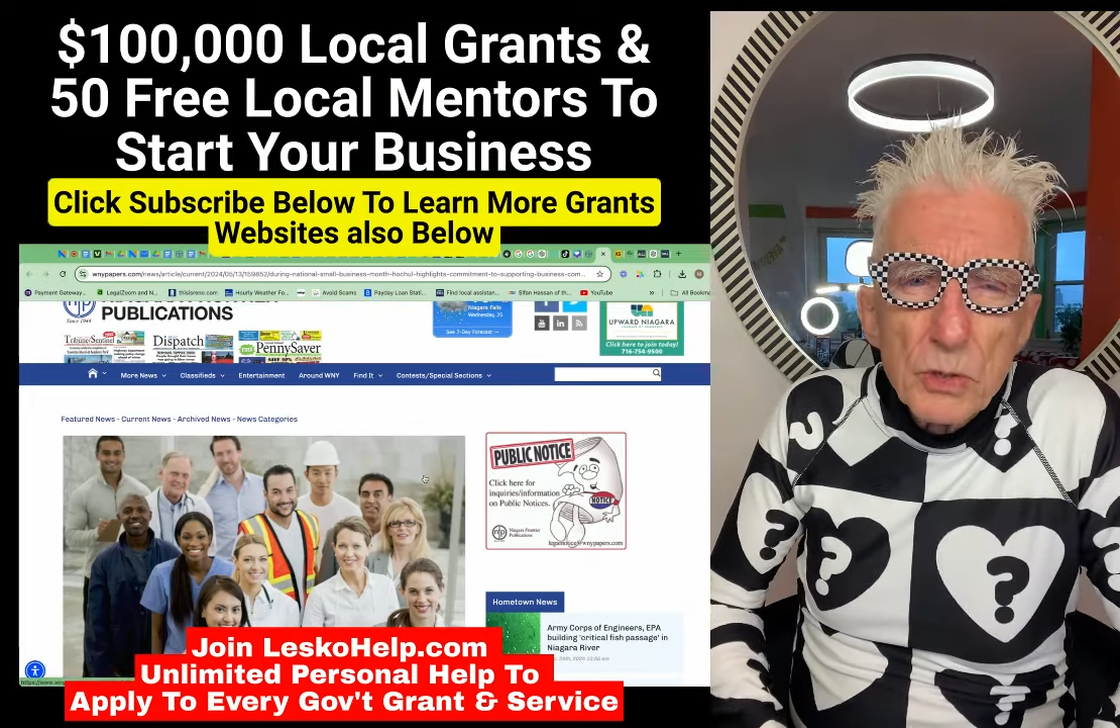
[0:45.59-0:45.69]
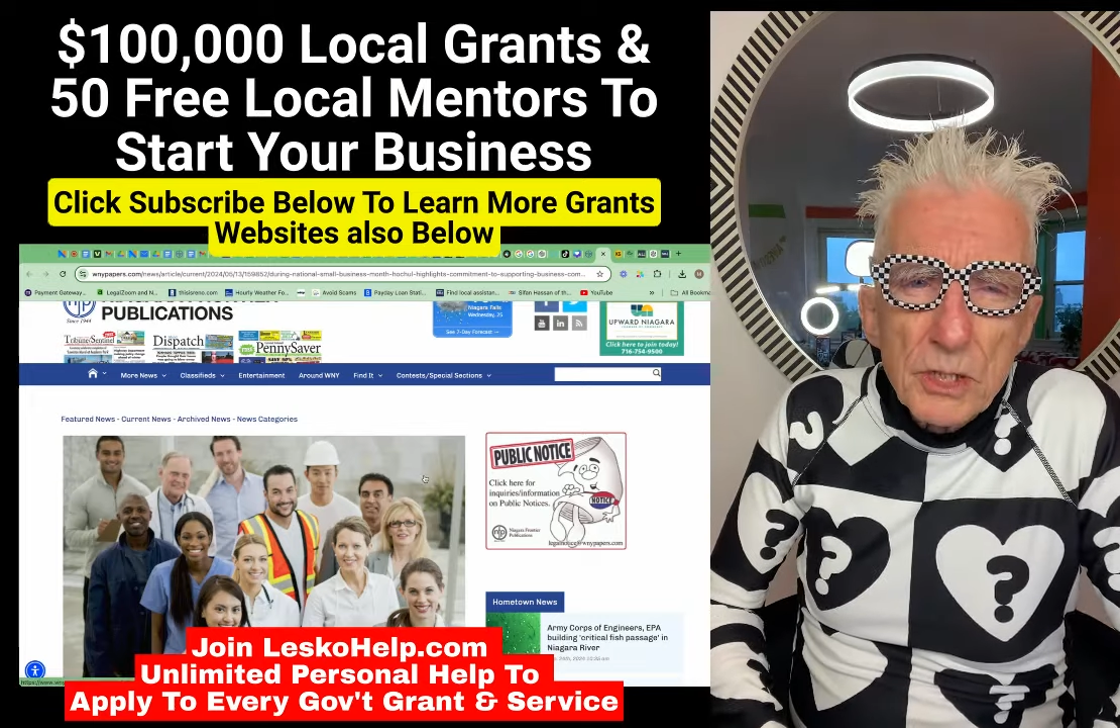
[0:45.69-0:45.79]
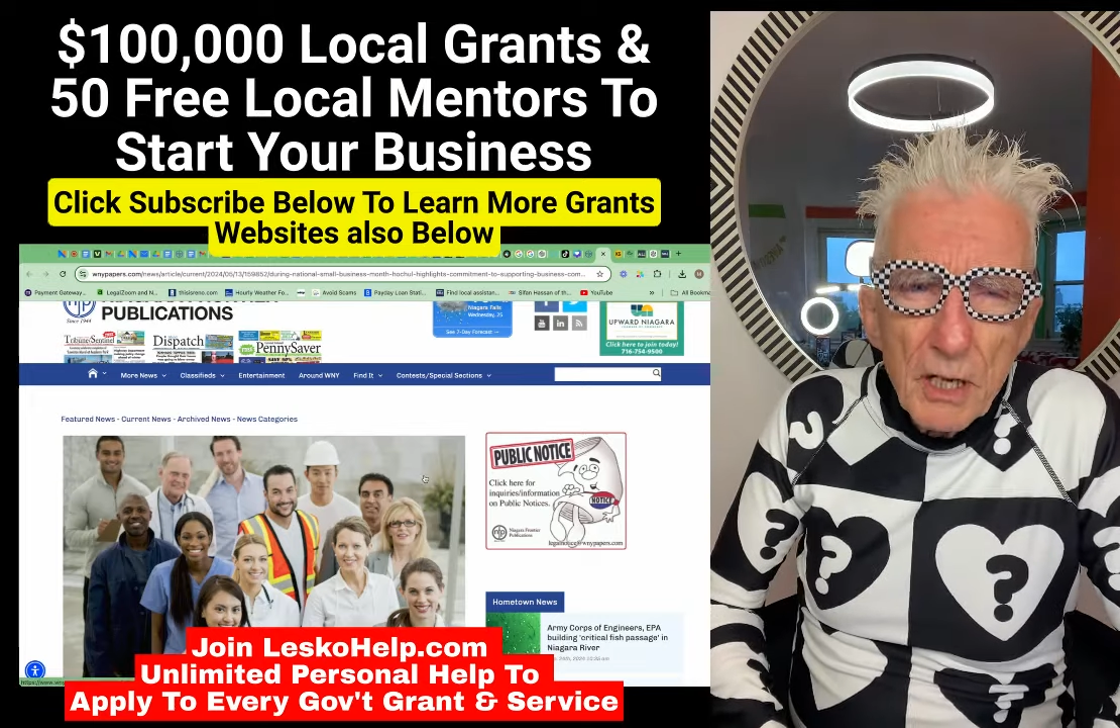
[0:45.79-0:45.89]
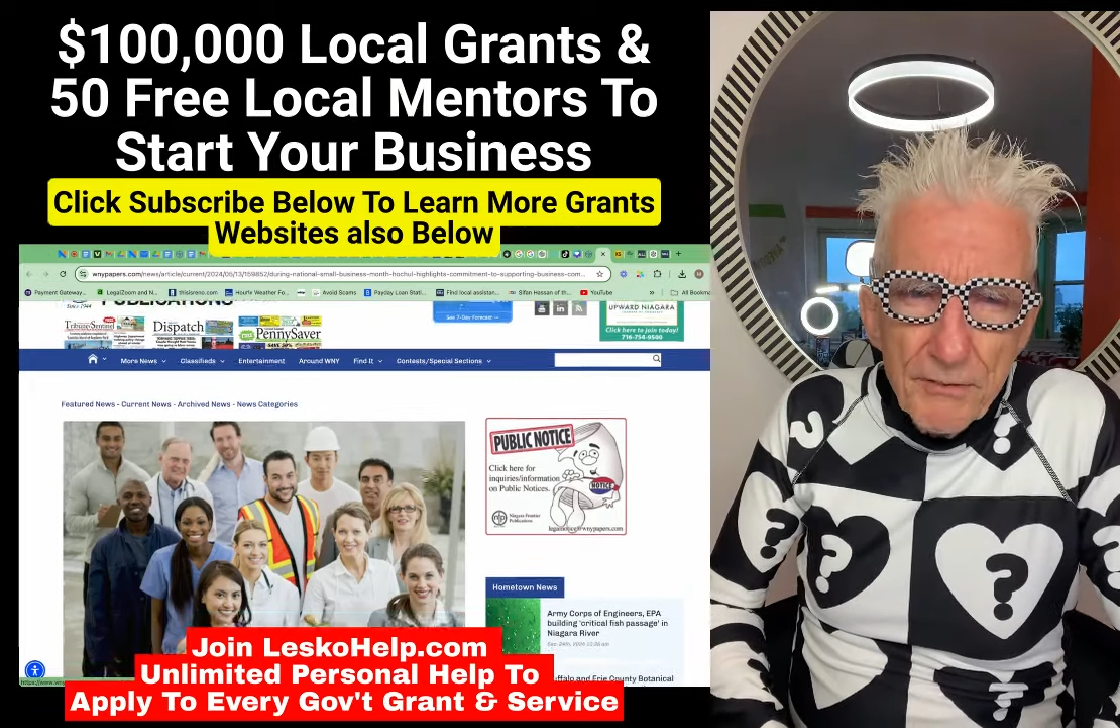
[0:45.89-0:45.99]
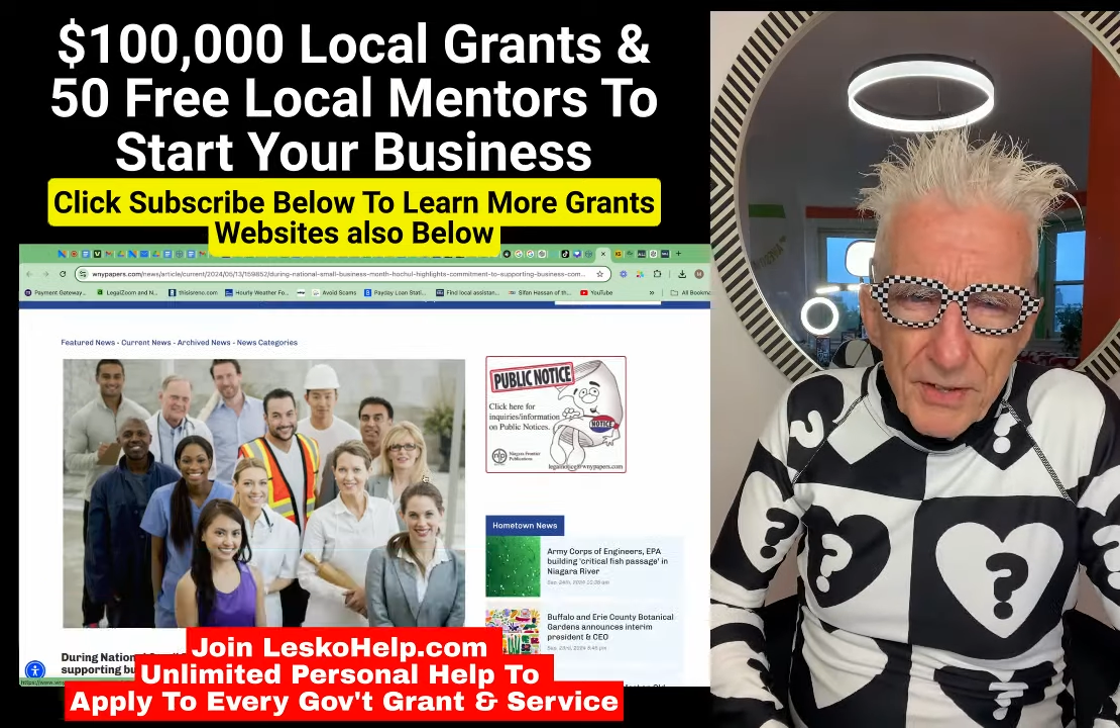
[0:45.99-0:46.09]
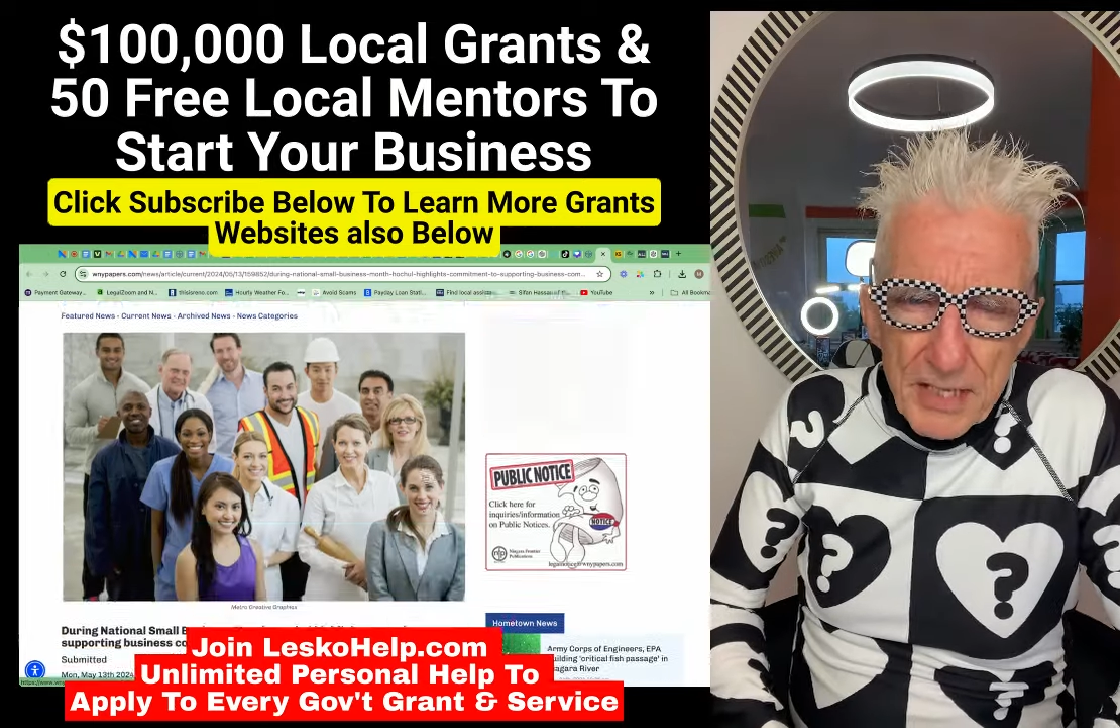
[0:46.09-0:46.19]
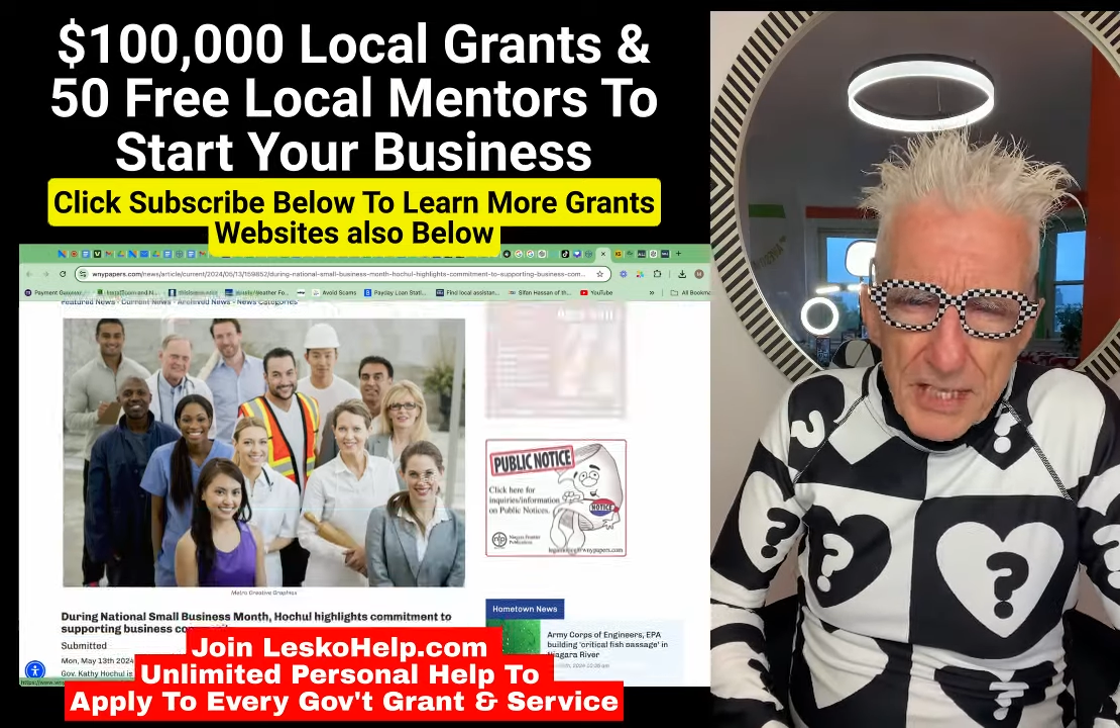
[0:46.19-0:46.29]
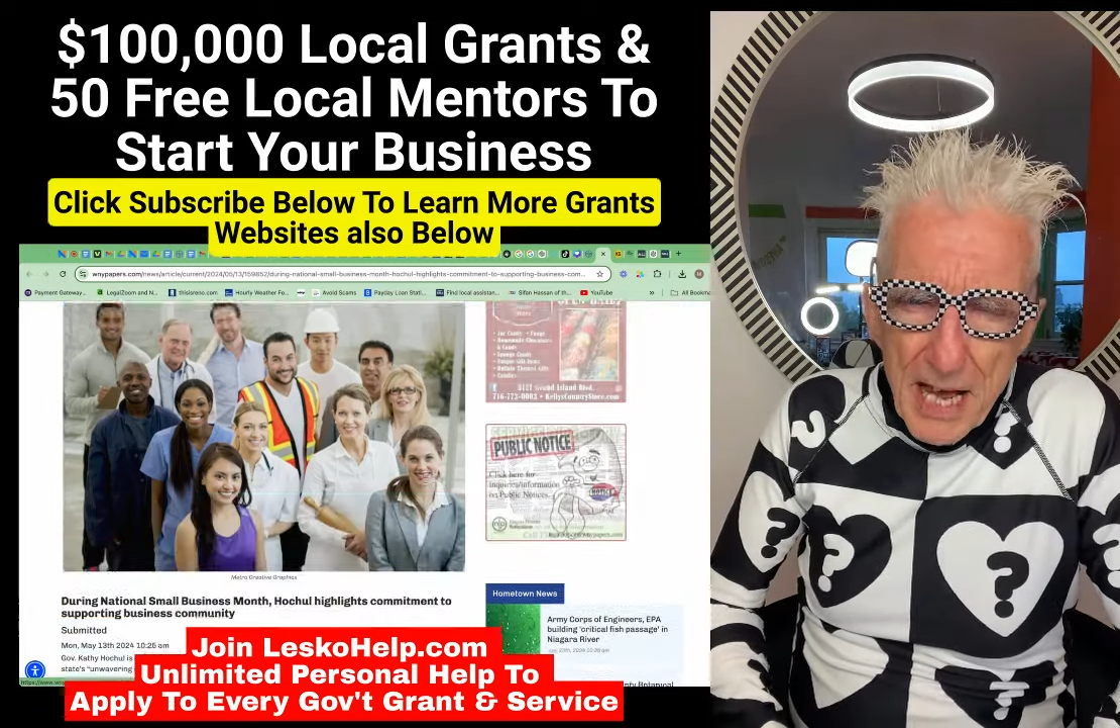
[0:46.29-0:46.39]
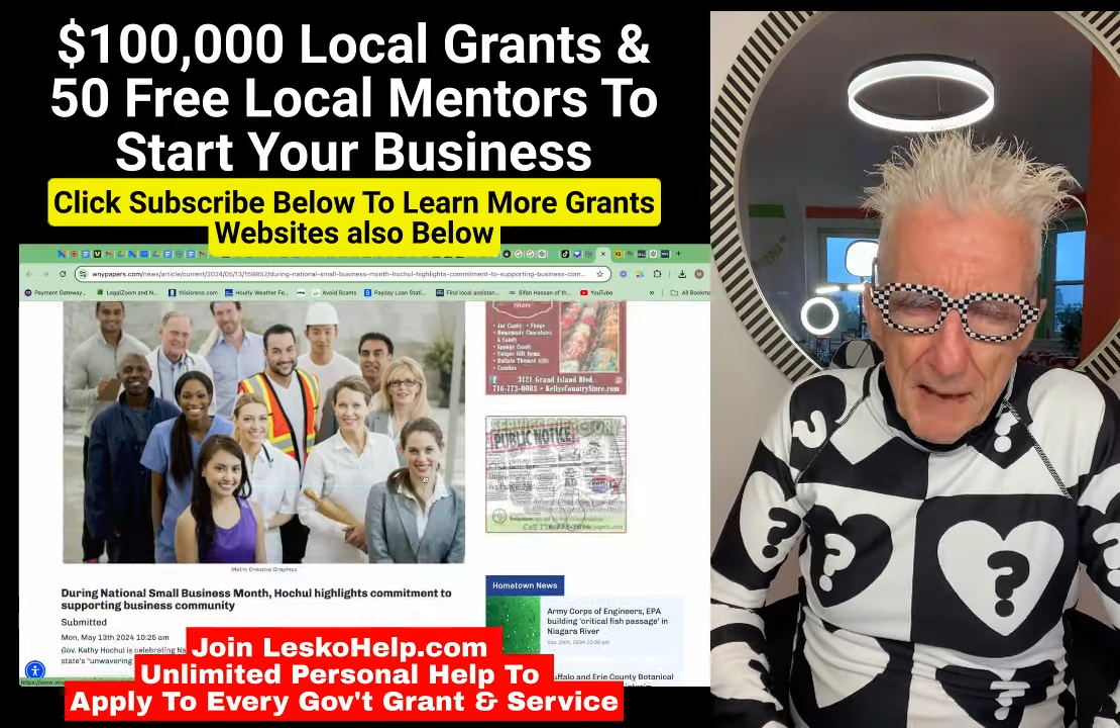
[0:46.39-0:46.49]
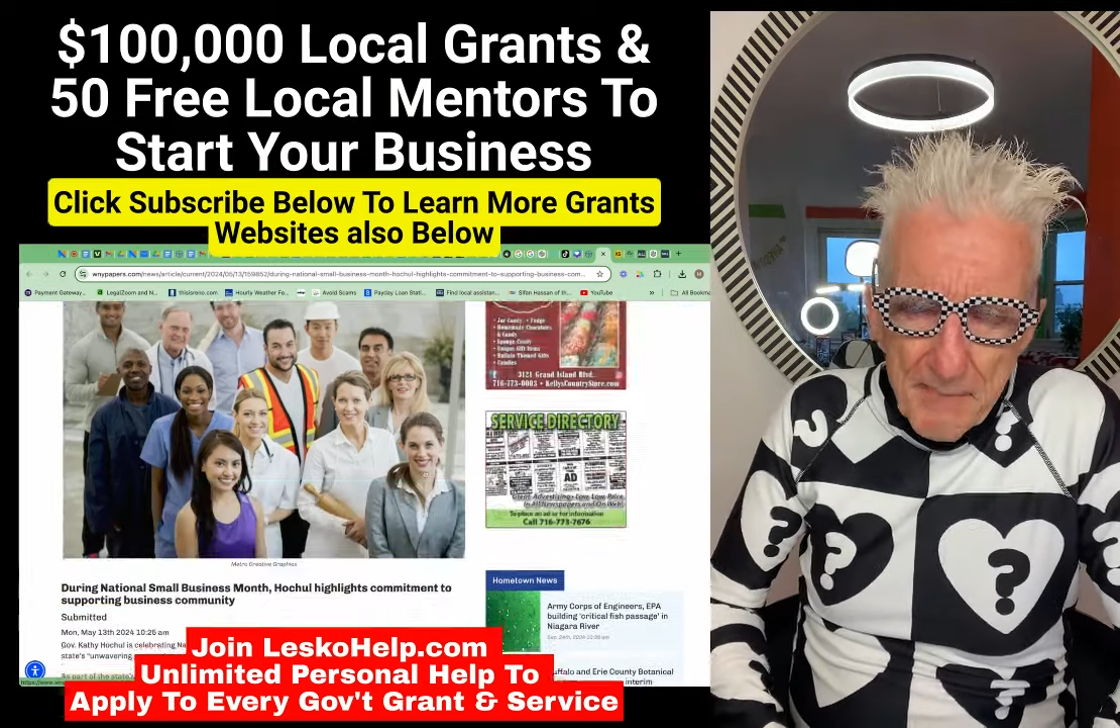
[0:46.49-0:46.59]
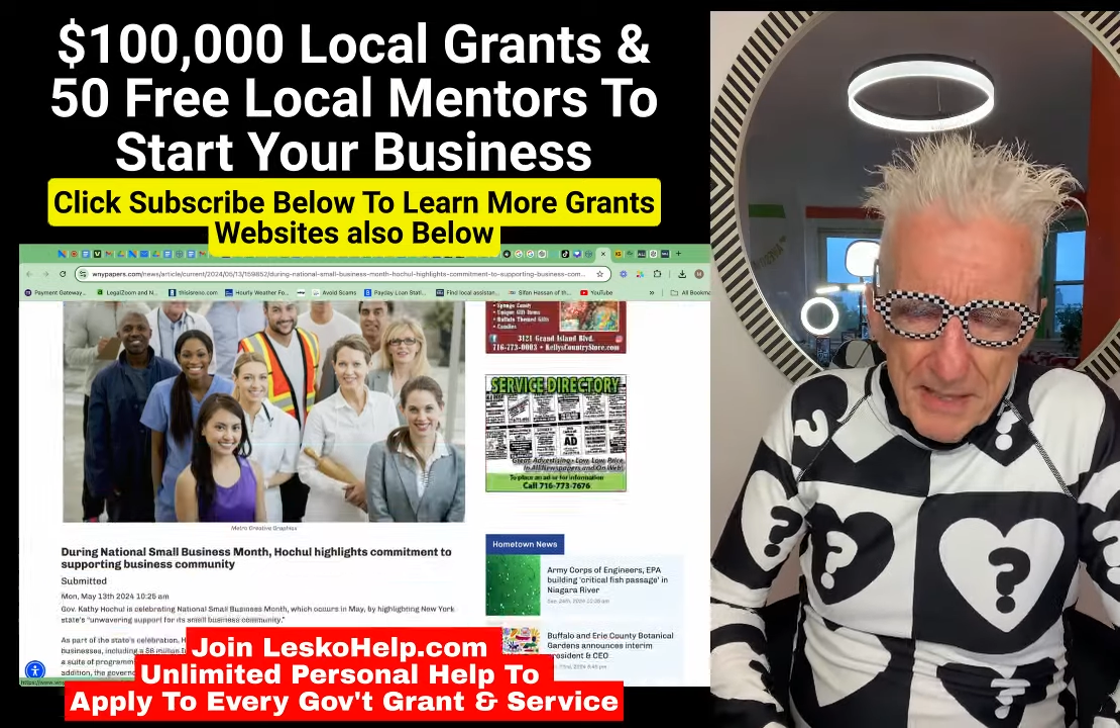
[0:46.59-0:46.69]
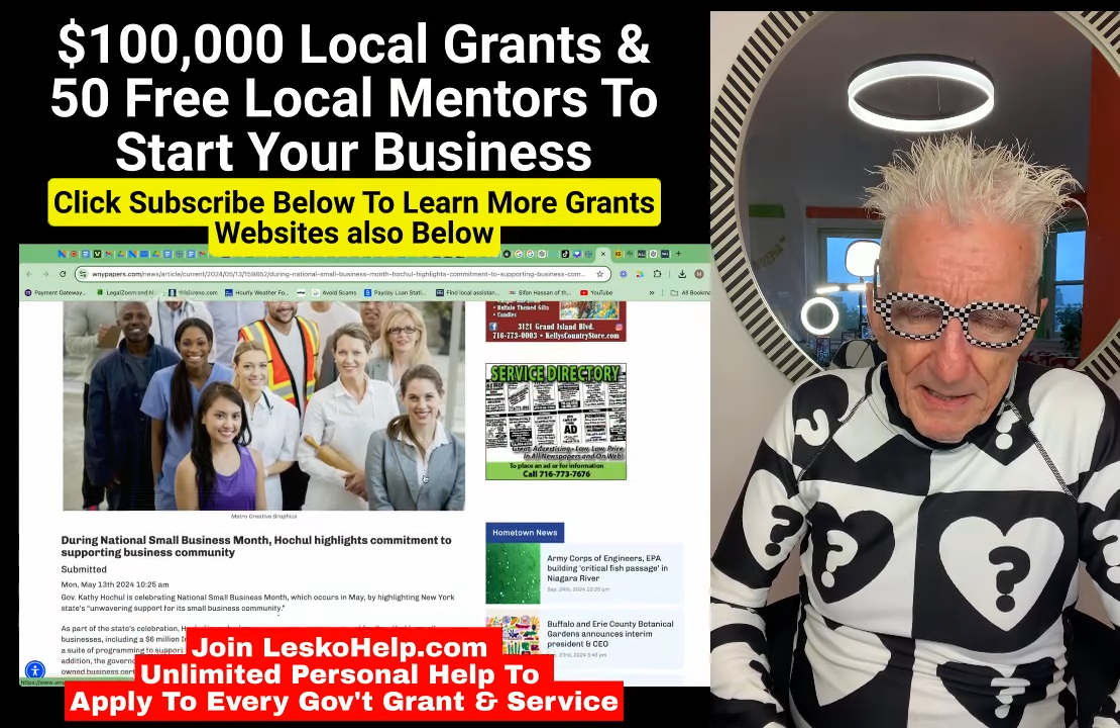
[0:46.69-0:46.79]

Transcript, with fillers: stuff that's happening.